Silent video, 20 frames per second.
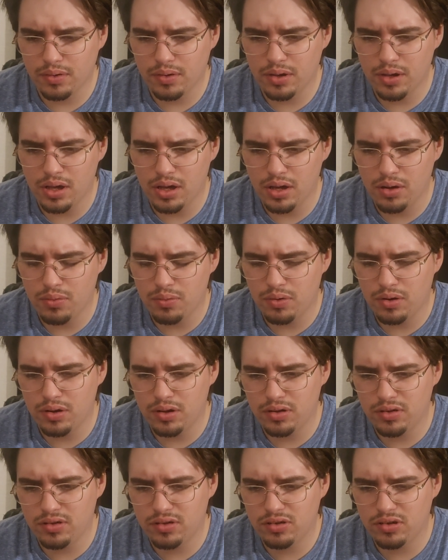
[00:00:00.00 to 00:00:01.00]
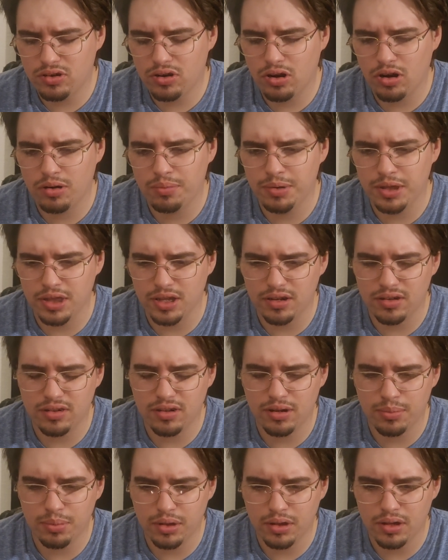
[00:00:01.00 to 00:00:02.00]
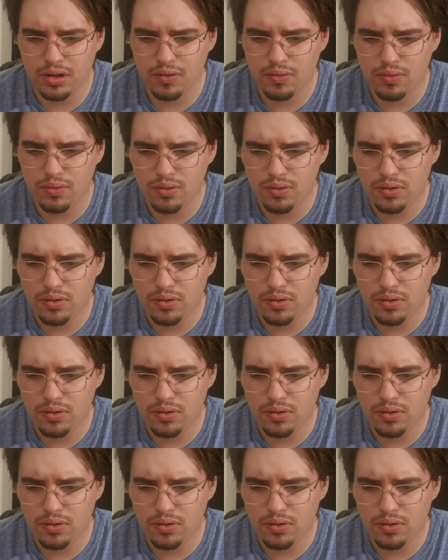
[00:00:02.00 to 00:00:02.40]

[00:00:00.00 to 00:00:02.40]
It was Turbulence, I believe.